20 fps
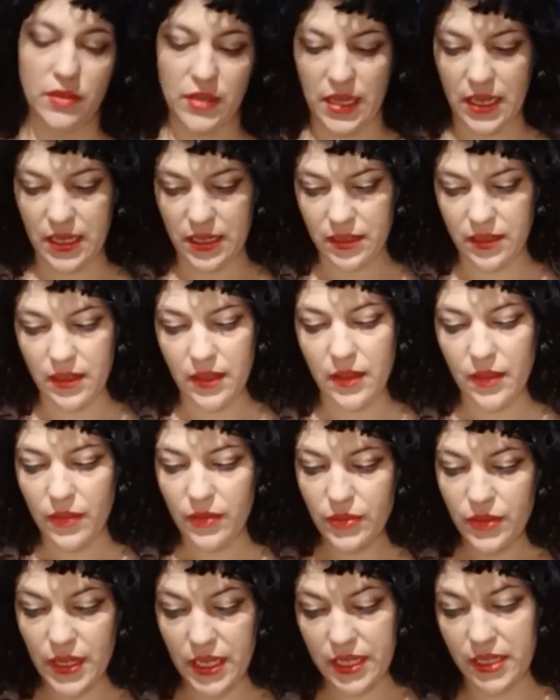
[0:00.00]
Then,
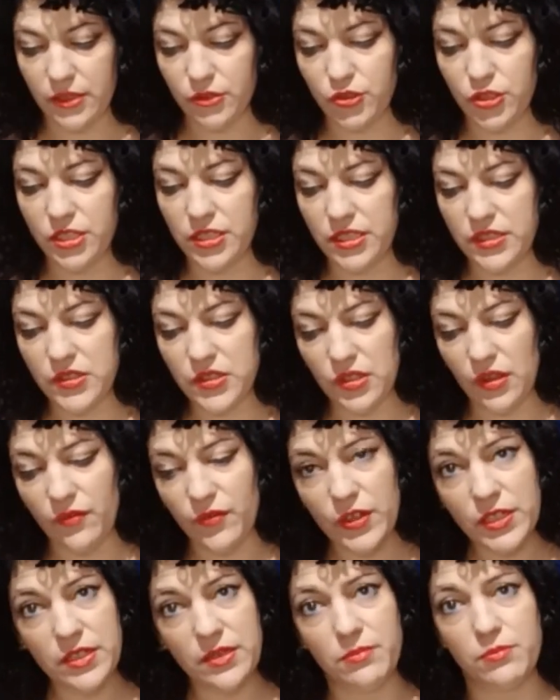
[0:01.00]
the country that
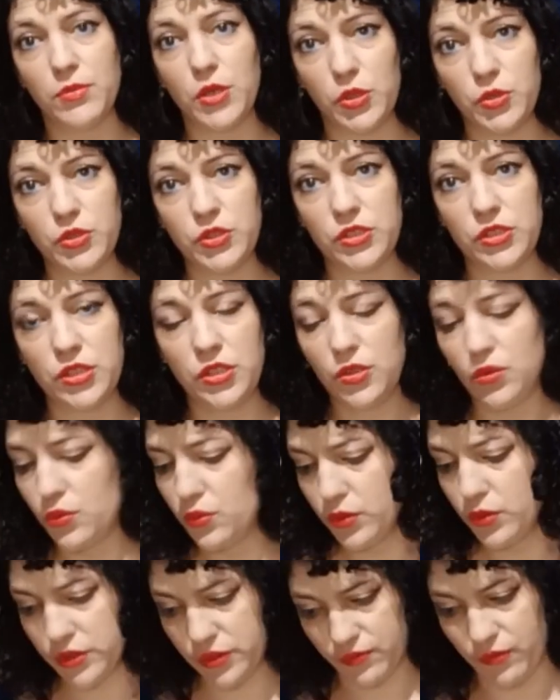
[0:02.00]
suffered the most
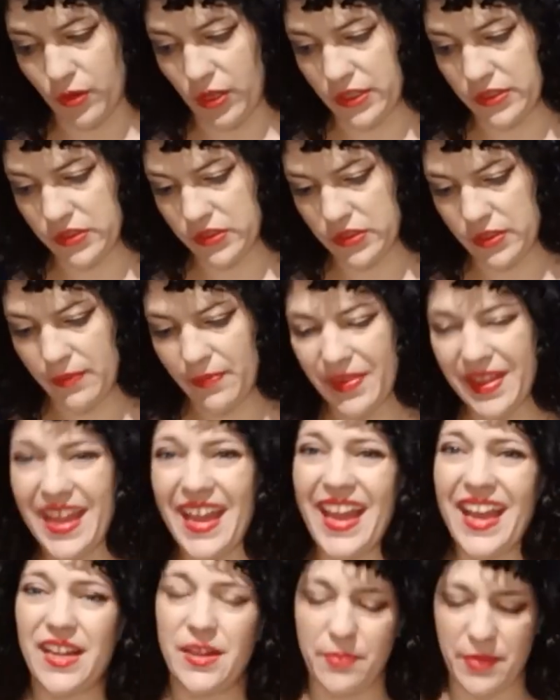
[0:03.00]
was France.
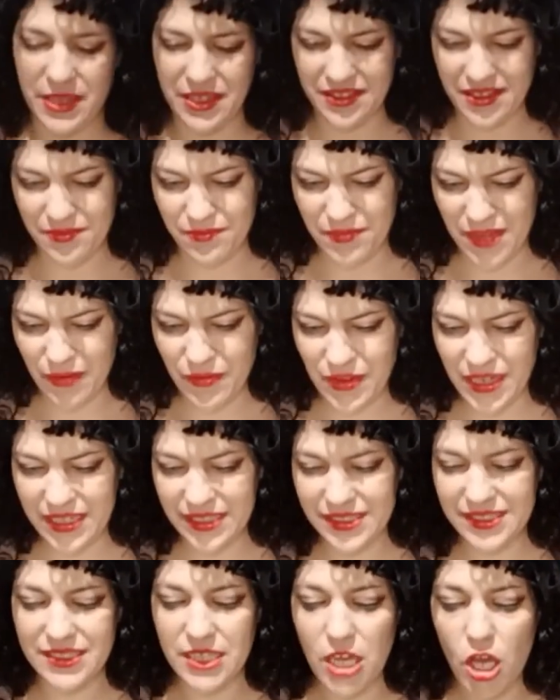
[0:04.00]
Helping the
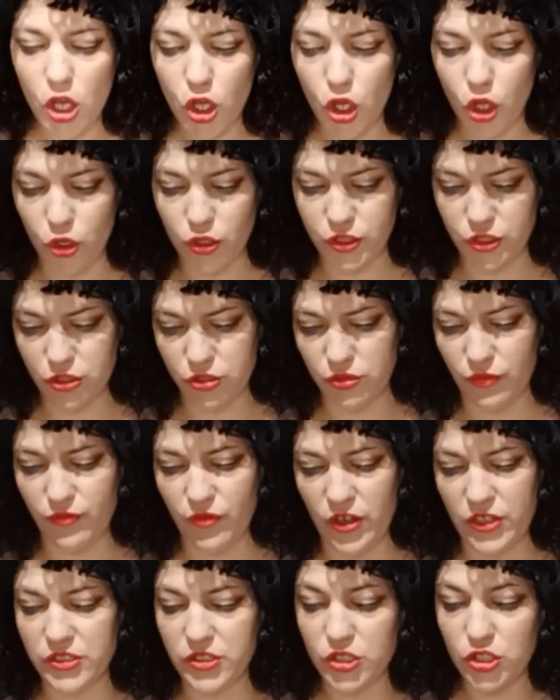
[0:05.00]
Americans cost to
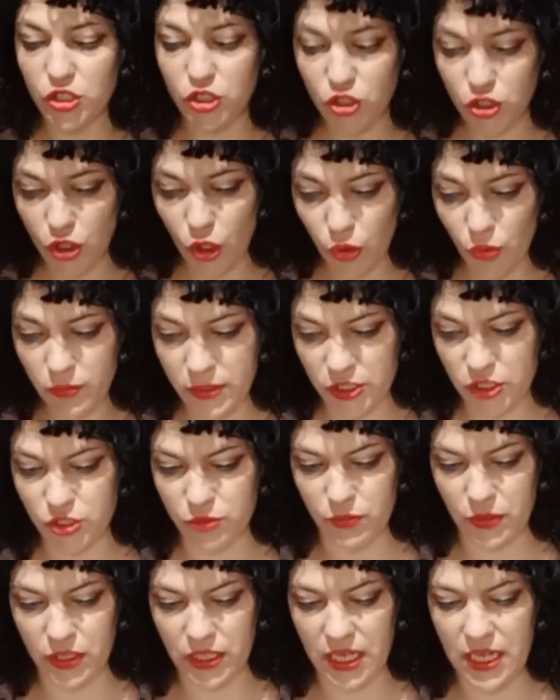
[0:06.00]
France so
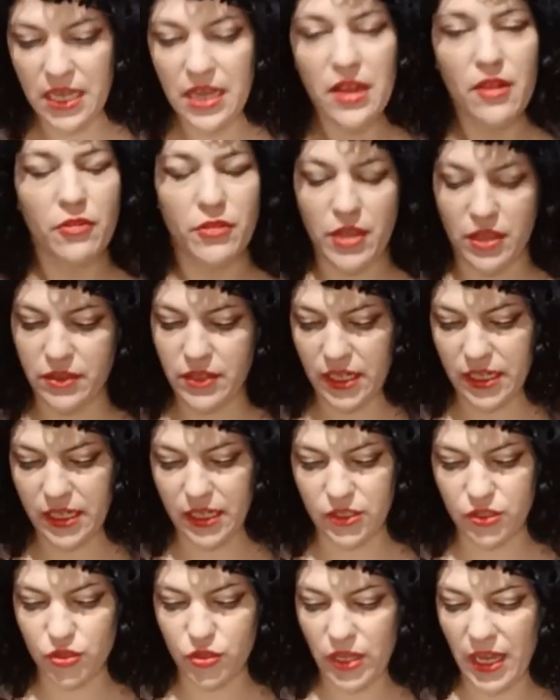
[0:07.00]
much money that the
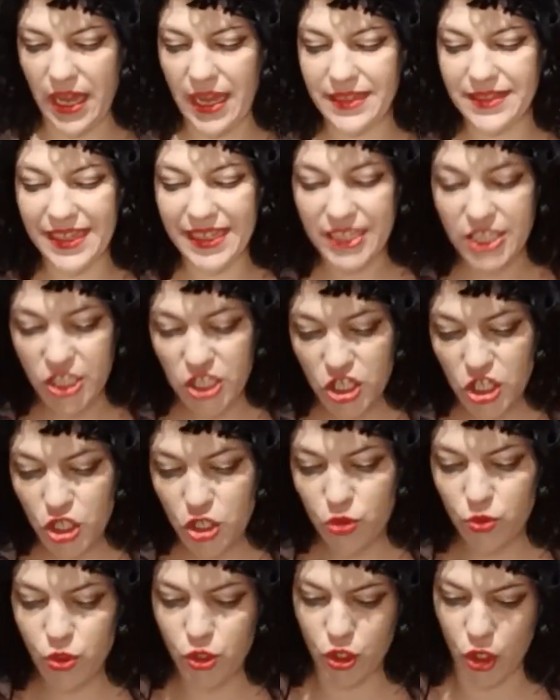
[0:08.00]
country had a
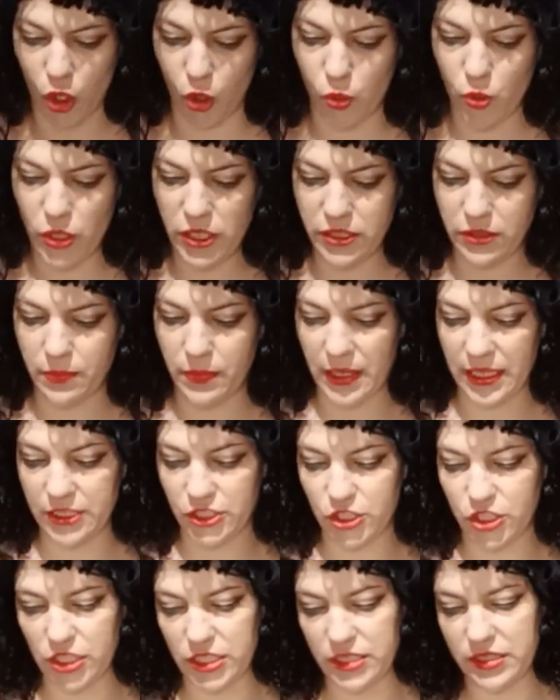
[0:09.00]
huge hole in
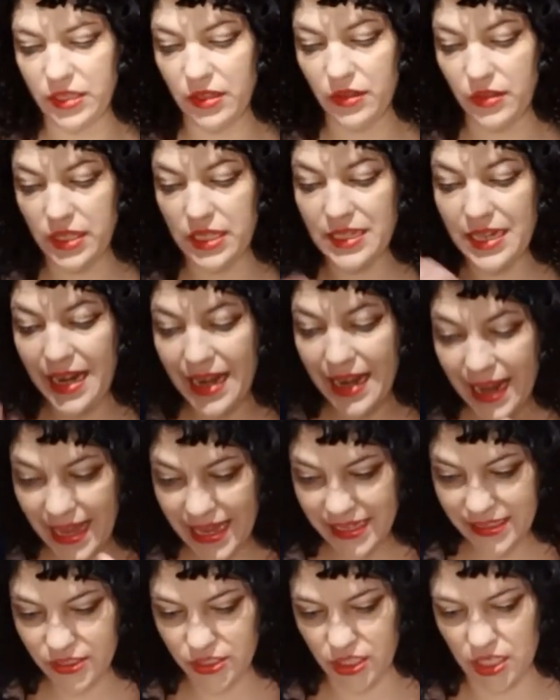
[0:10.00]
budget that
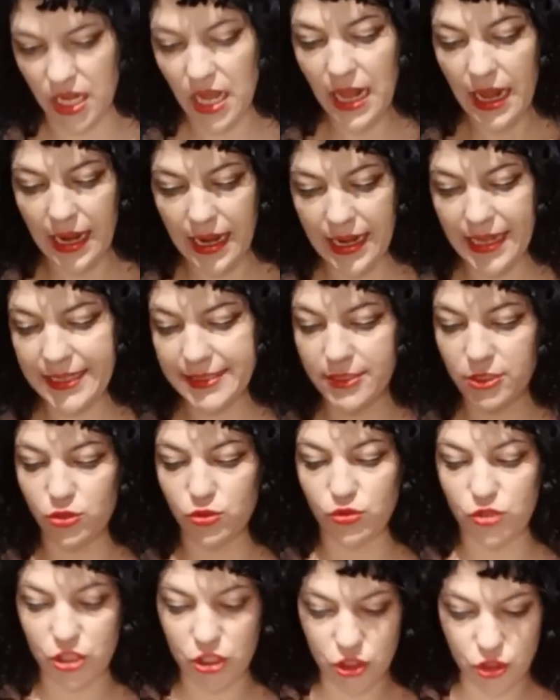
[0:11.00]
later
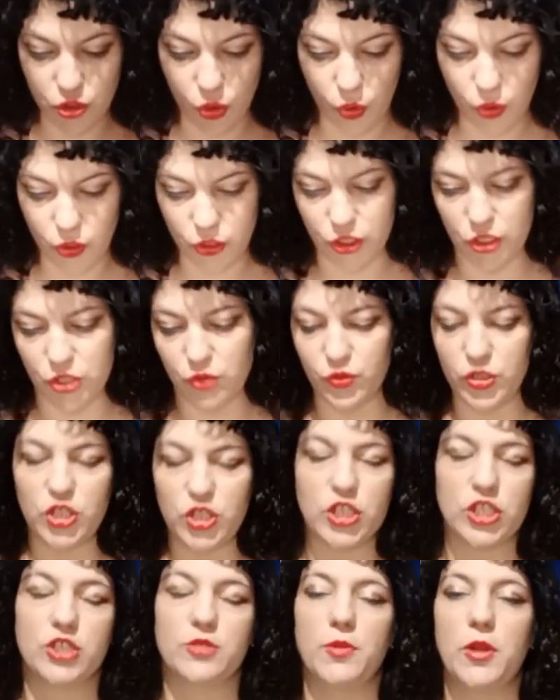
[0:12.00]
led to disorder
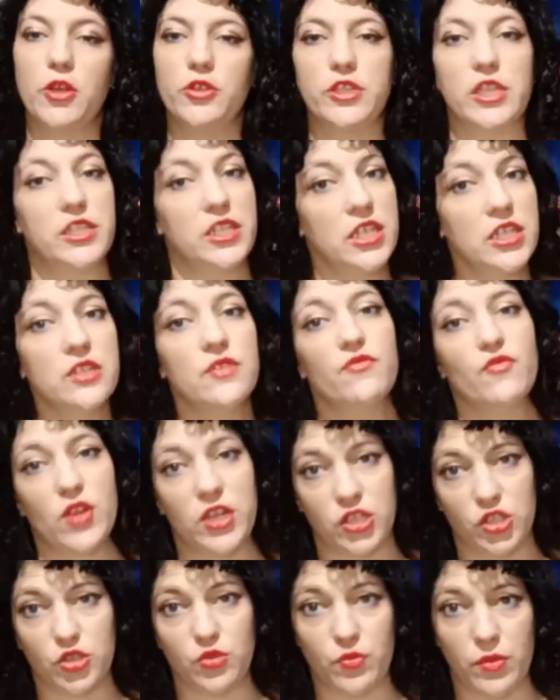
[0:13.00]
which exploded in the
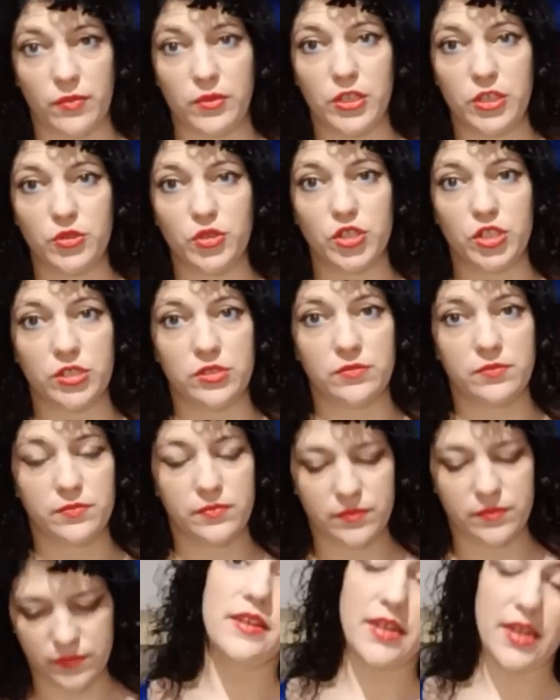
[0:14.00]
French Revolution.
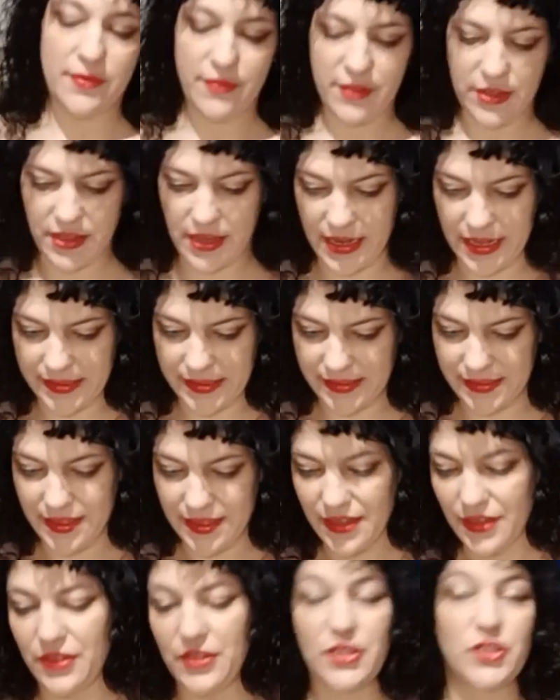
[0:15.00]

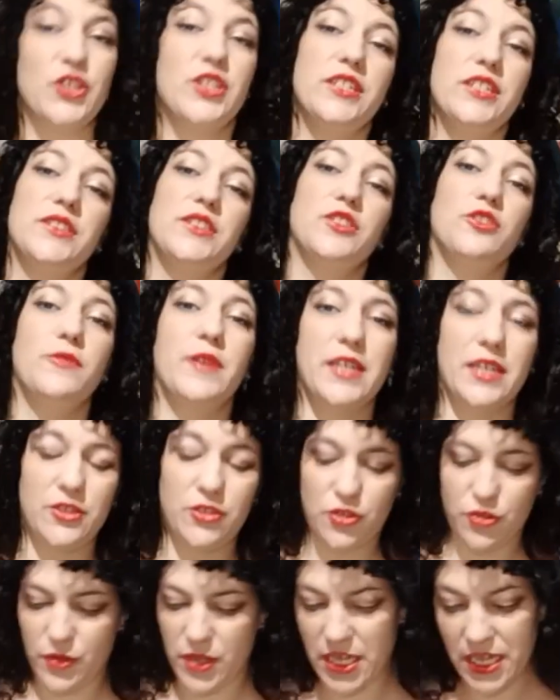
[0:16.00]
Nevertheless, the genesis of a
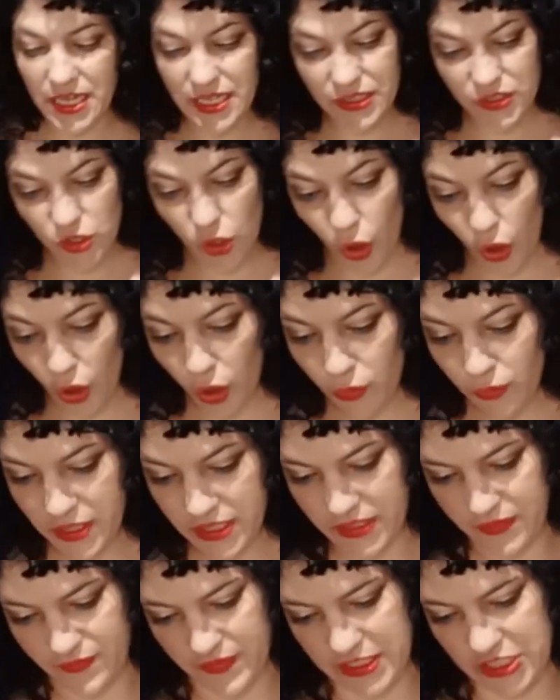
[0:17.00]
country is
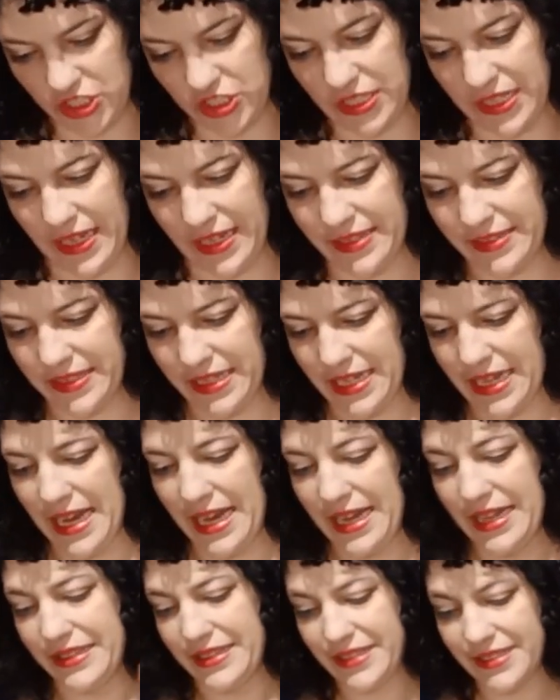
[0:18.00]
always
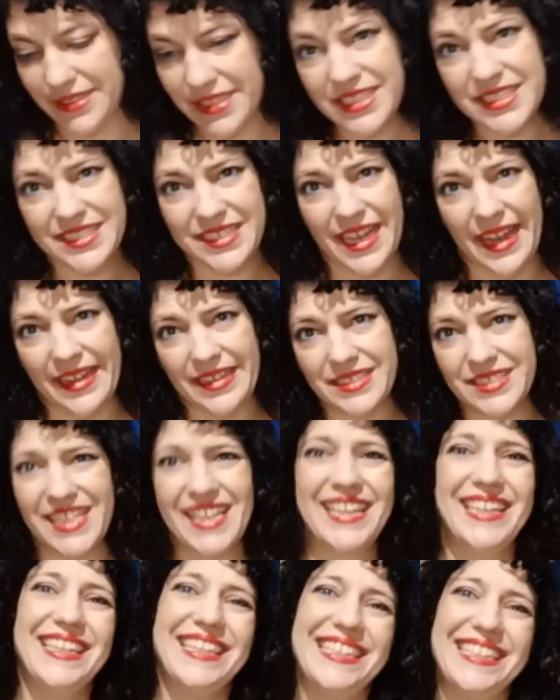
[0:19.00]
fascinating, and in this case,
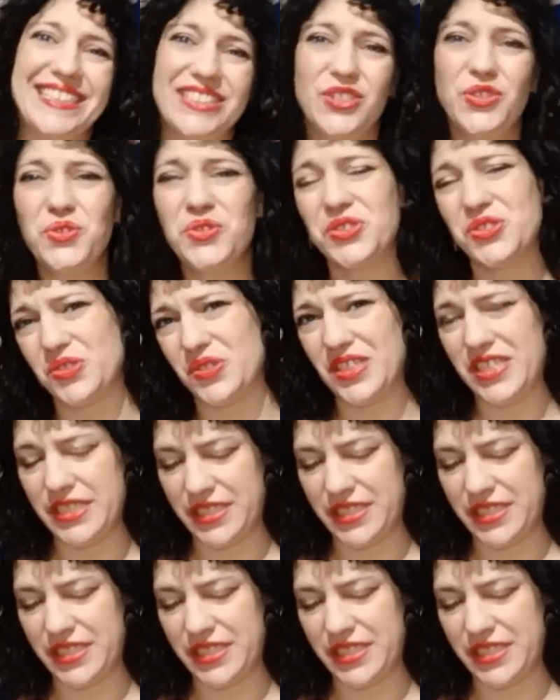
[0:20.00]
it's also